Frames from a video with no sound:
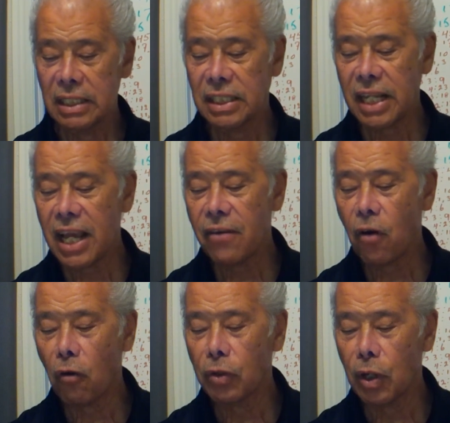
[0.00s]
saved
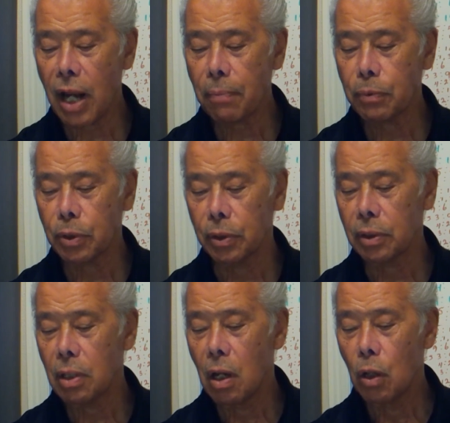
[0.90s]
of the
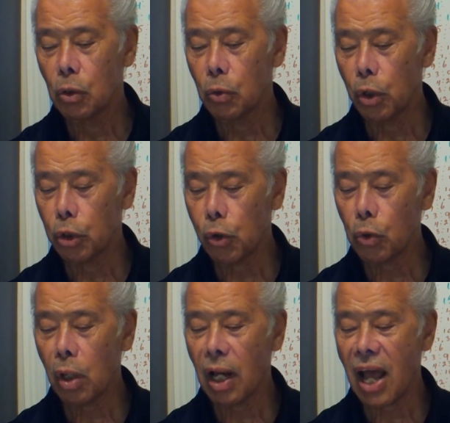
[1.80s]
rapture to
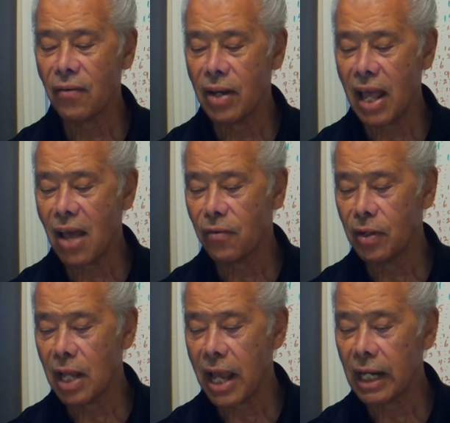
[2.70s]
eternal life in
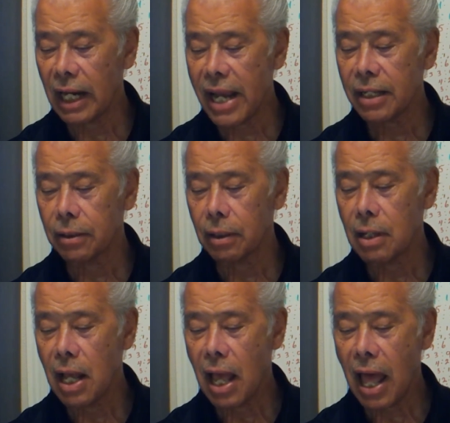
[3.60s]
heaven, and later,
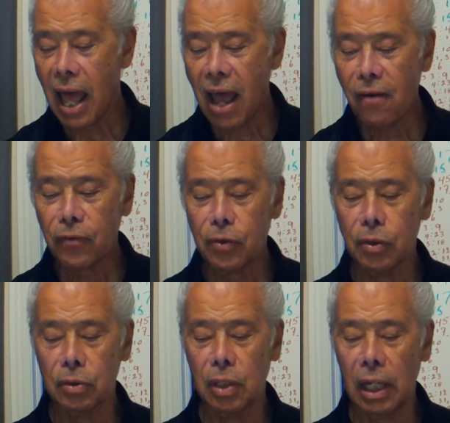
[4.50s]

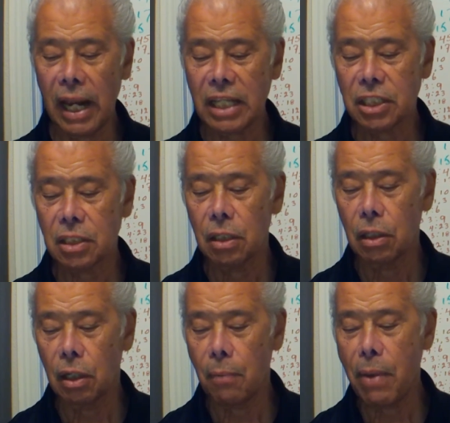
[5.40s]
after the last
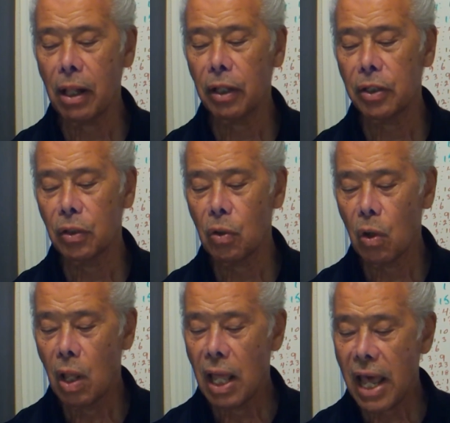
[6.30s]
rebellion
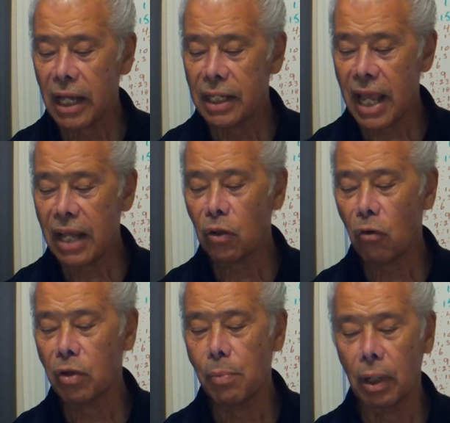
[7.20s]
at the end of
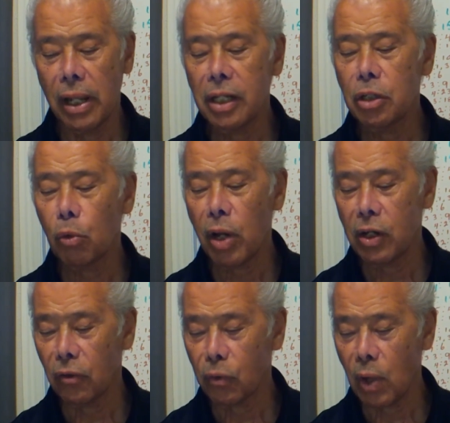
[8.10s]
the millennial reign
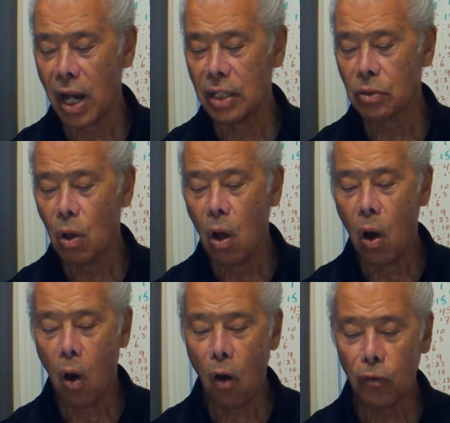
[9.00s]
of Christ,
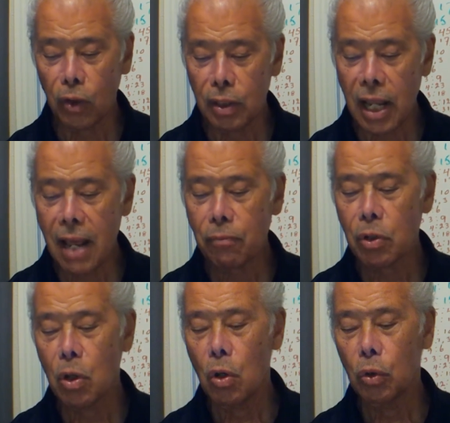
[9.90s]
of the damned
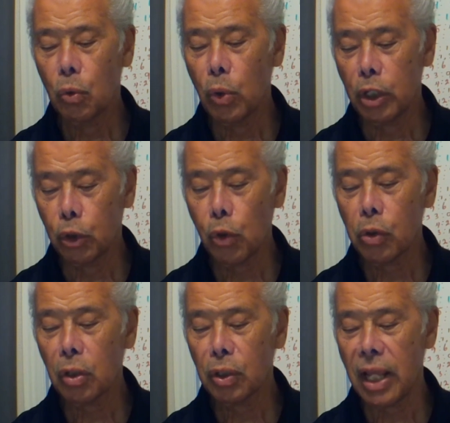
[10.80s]
to
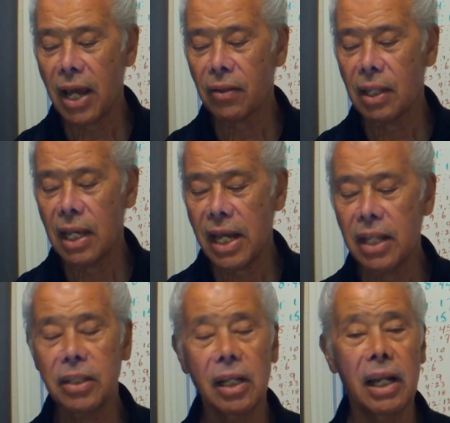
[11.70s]
eternal death
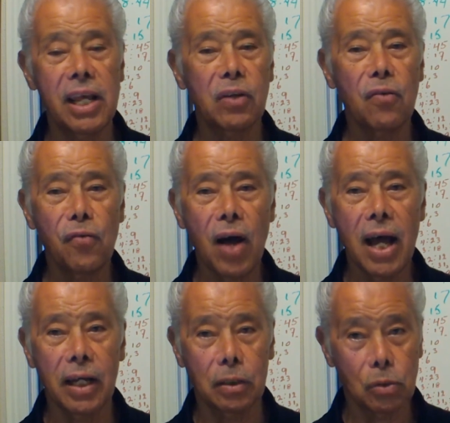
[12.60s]
in the lake of
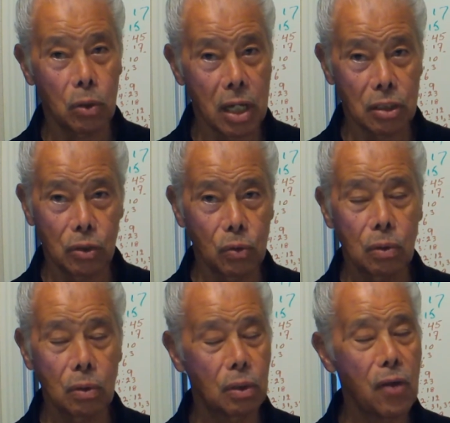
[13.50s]
fire. So there's
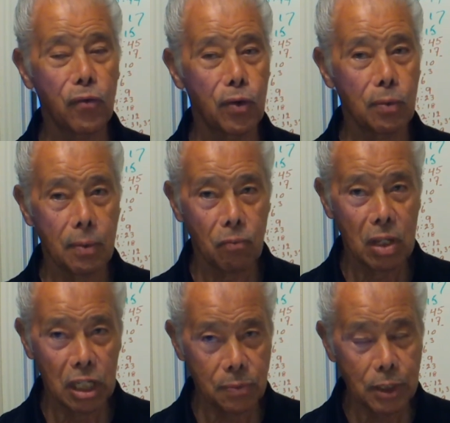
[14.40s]
different
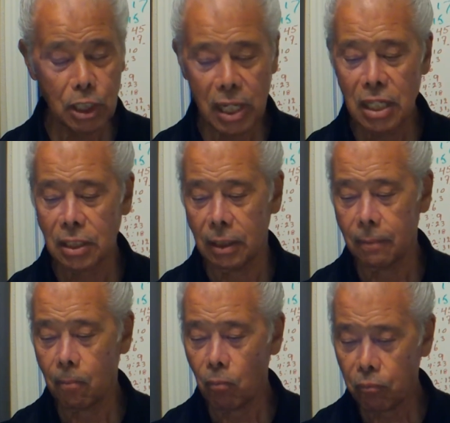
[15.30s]
dispensations.
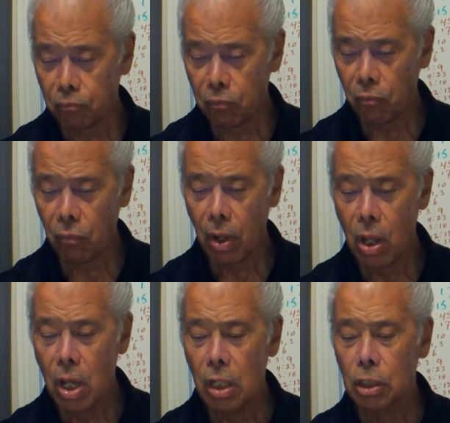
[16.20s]

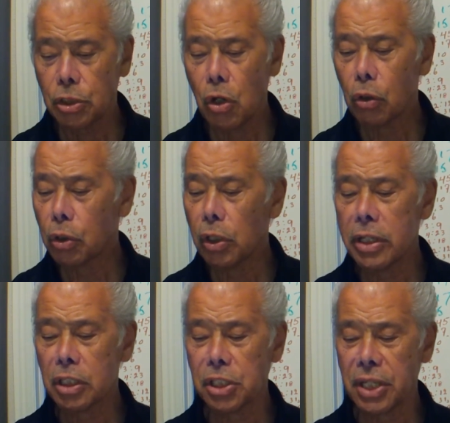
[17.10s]
John
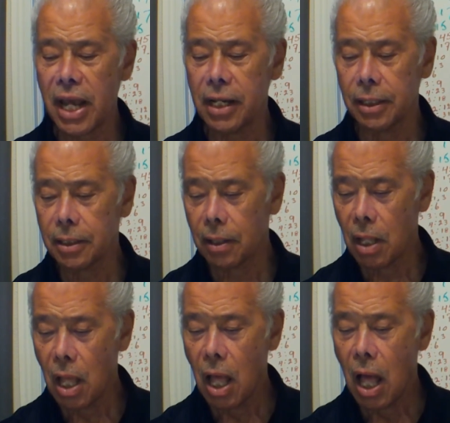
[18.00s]
clearly stated,
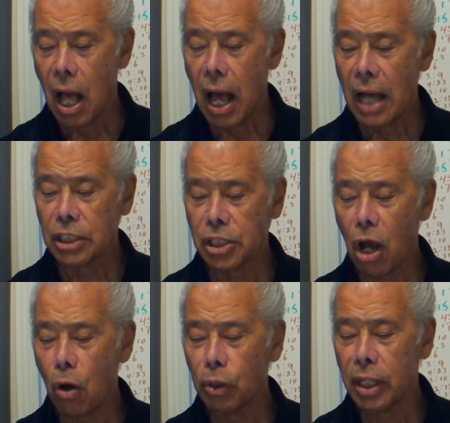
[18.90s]
"I
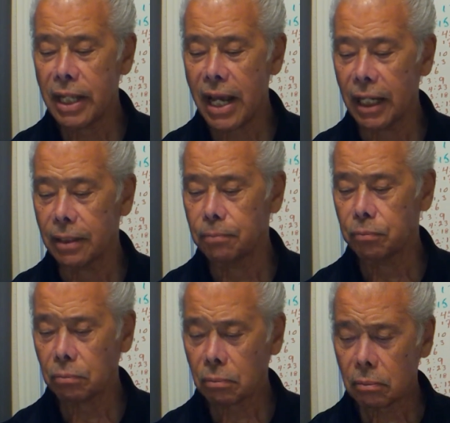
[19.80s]
saw the dead,"
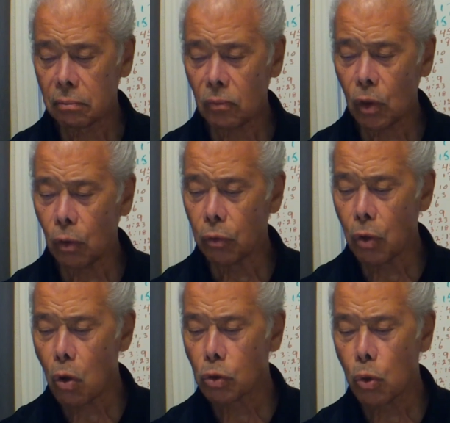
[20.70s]

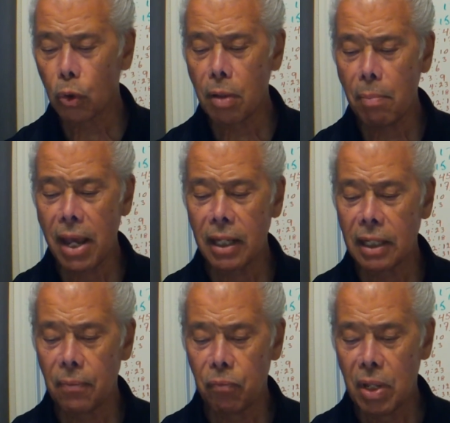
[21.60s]
those who
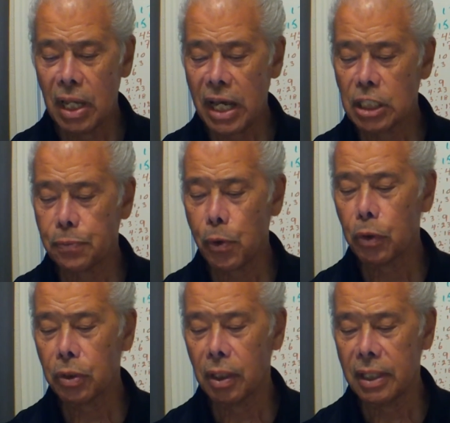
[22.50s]
remain in
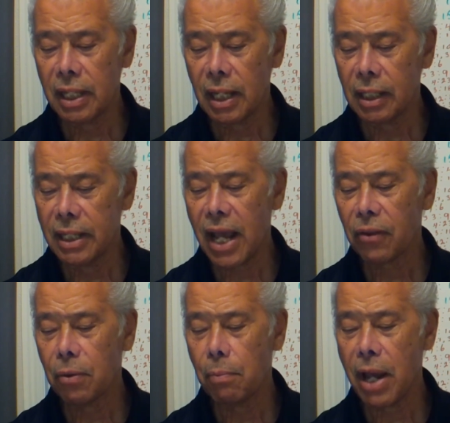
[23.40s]
spiritual death
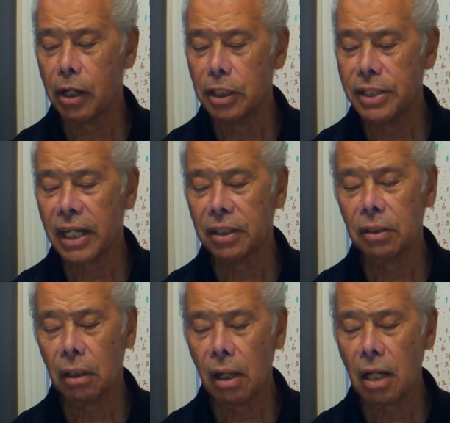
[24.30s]
by rejecting
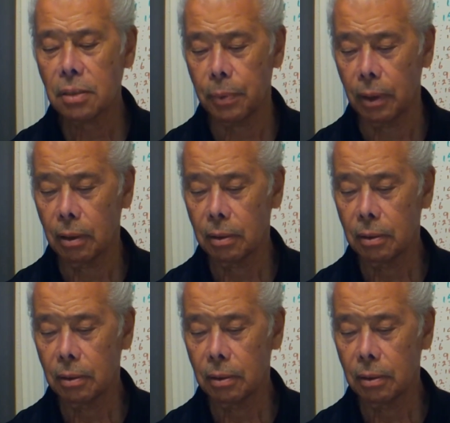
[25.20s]
the gospel.